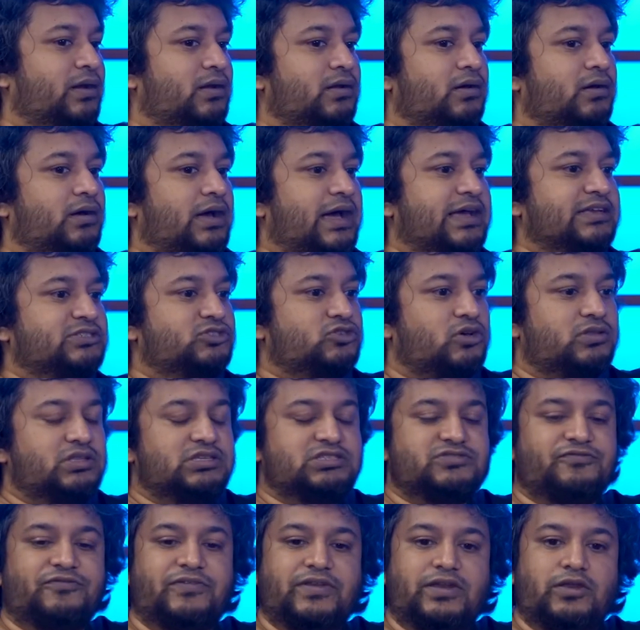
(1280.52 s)
I saw this
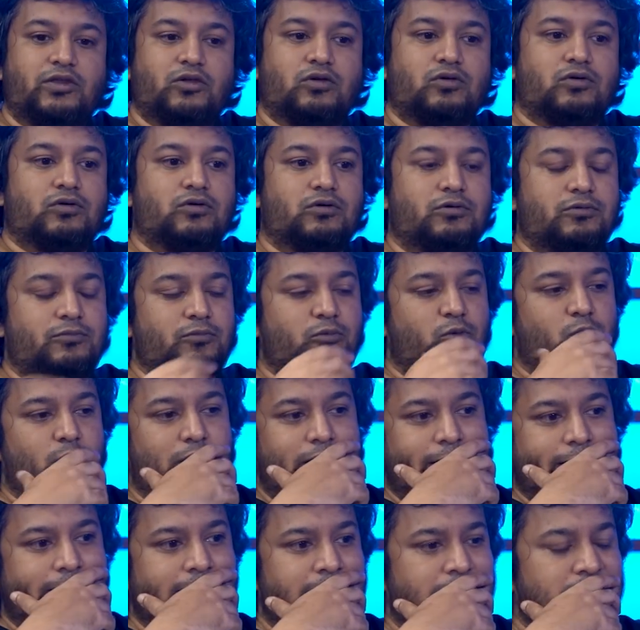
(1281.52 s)
video
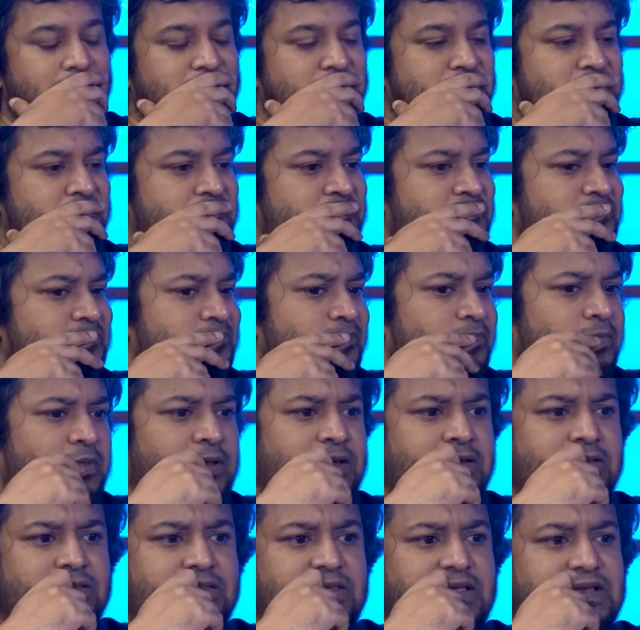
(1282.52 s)
where
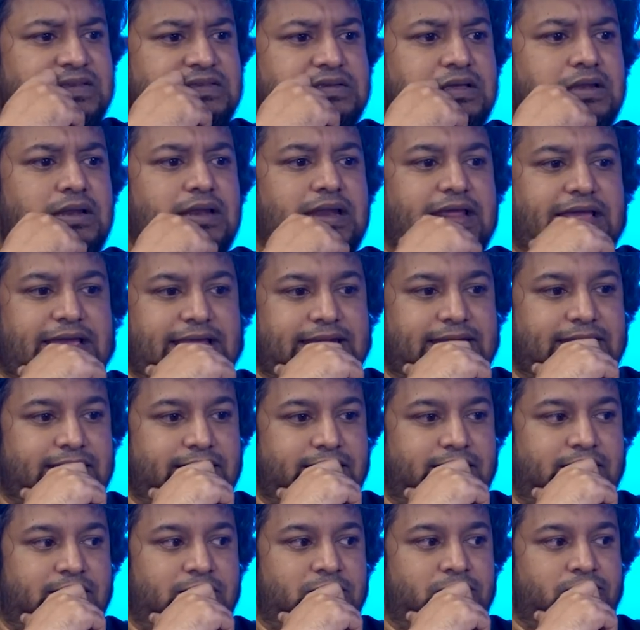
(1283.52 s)
there's a
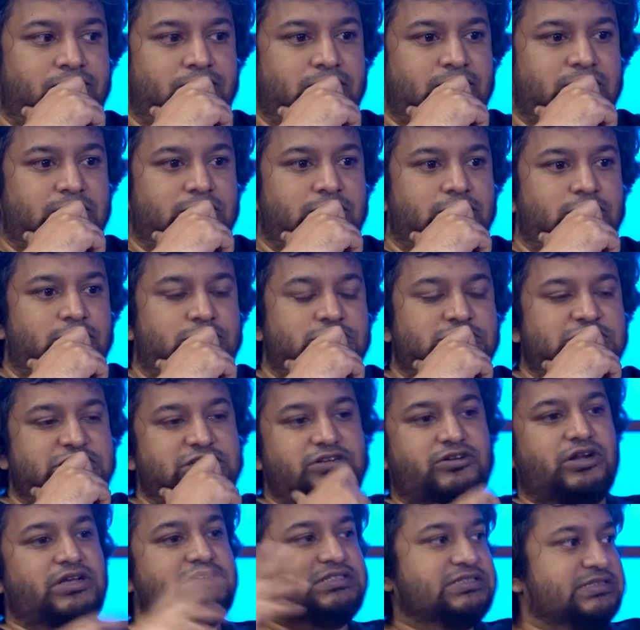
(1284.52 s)
lady. She
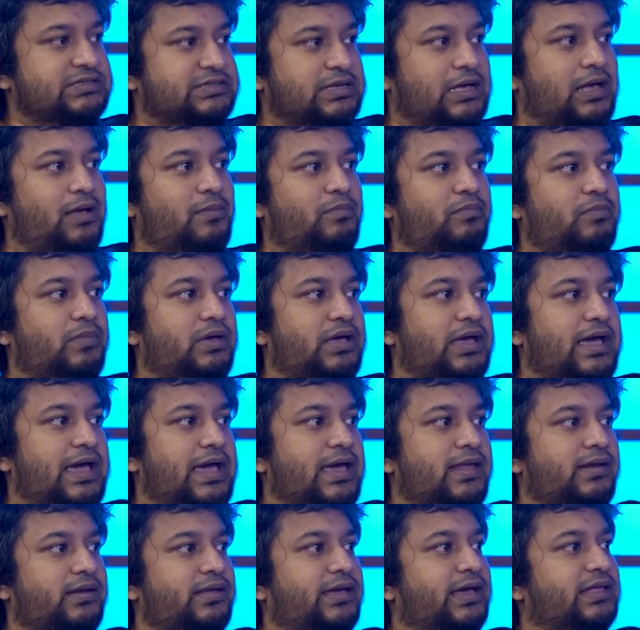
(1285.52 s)
dresses up
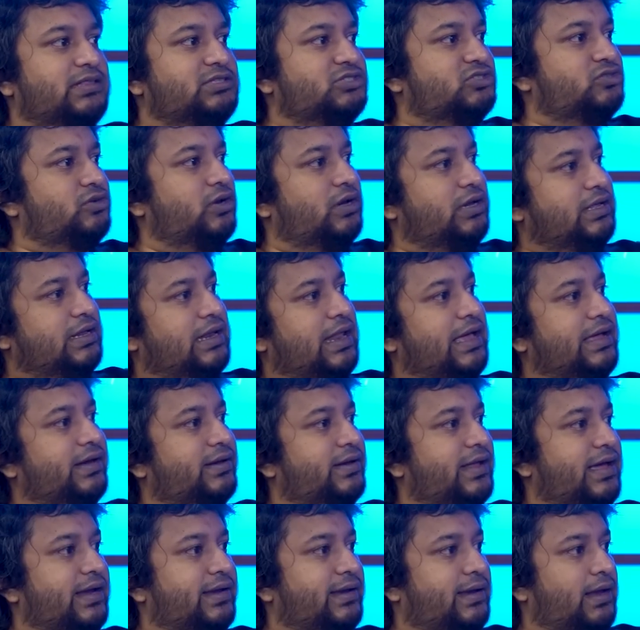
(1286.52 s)
and gets really like
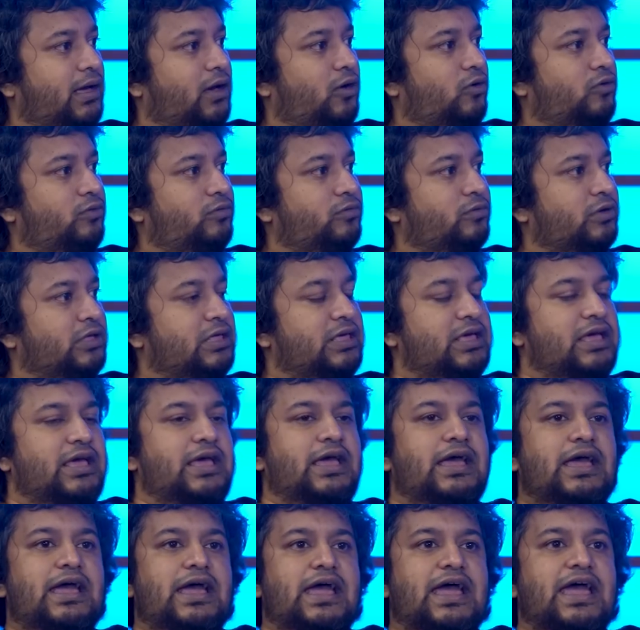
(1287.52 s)
decked out,
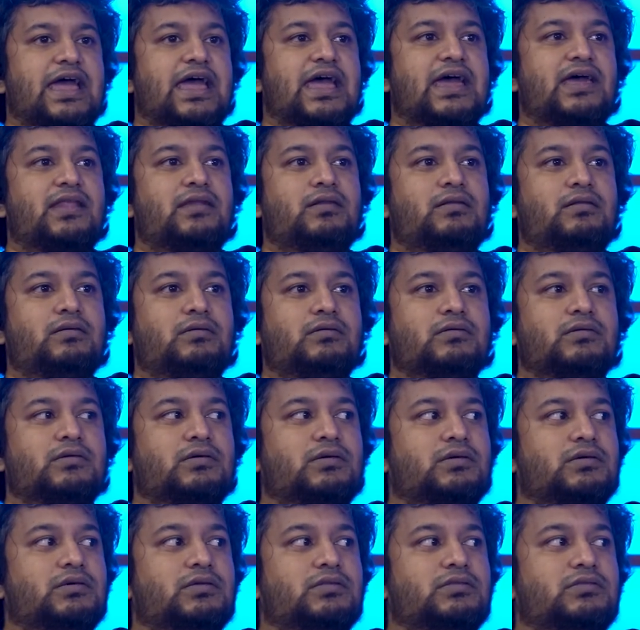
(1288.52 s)
and
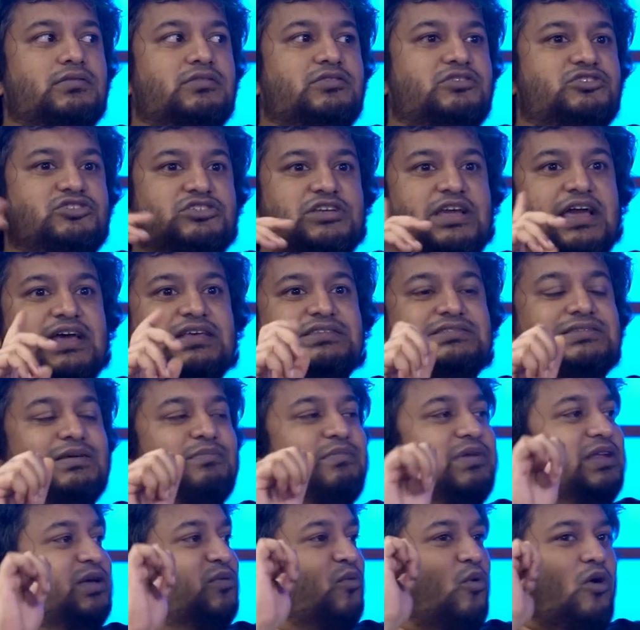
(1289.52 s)
she has
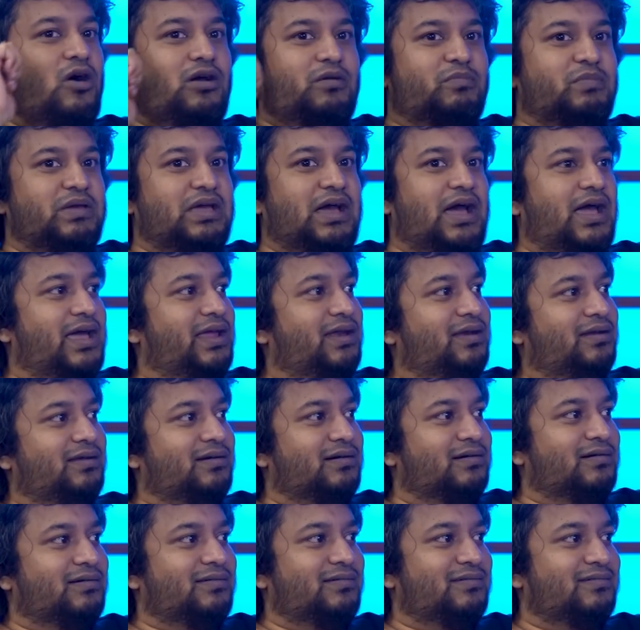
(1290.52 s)
somebody walk behind
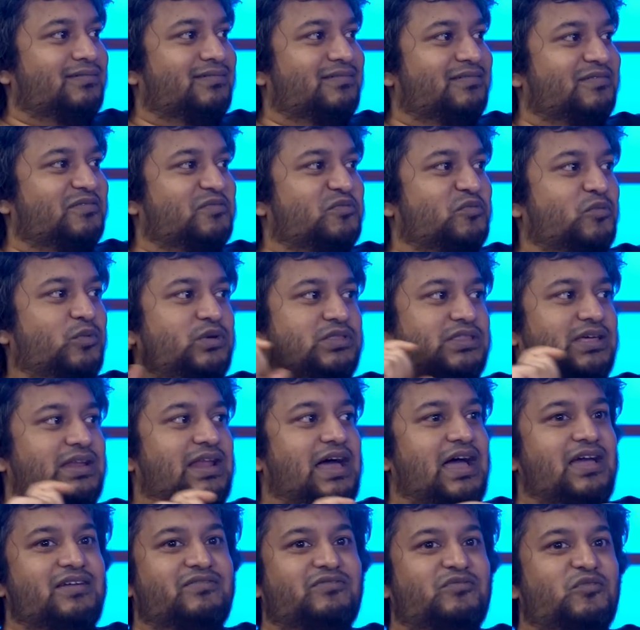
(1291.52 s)
her with an
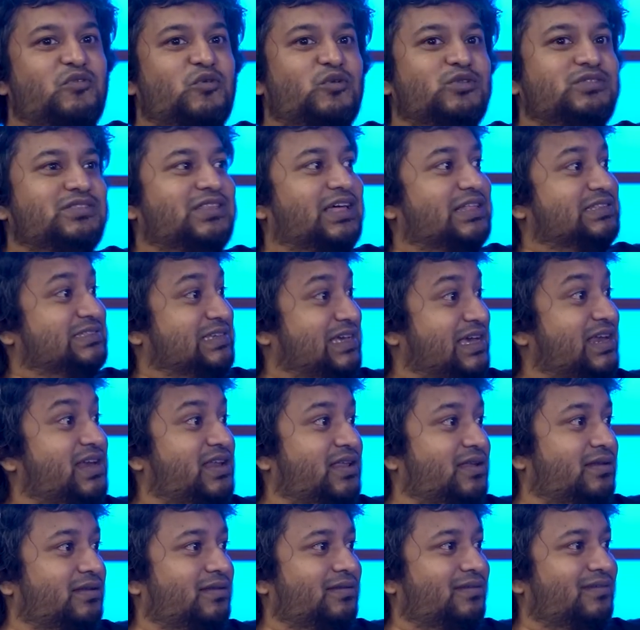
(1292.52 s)
iPhone that's
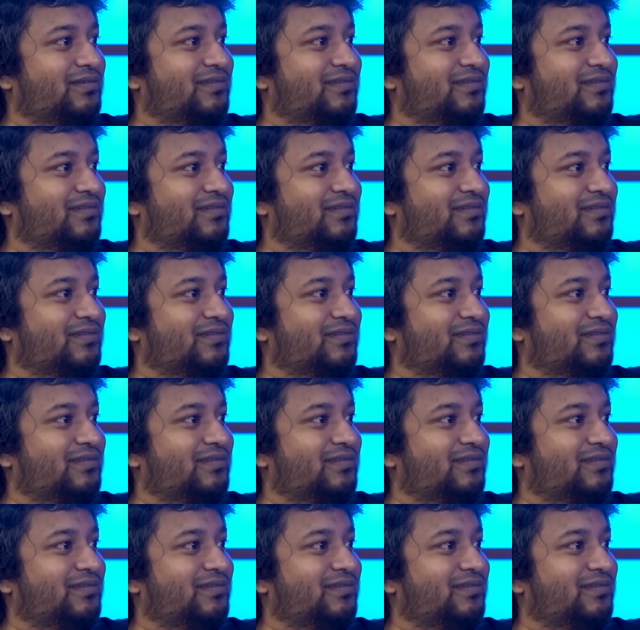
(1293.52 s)
hidden.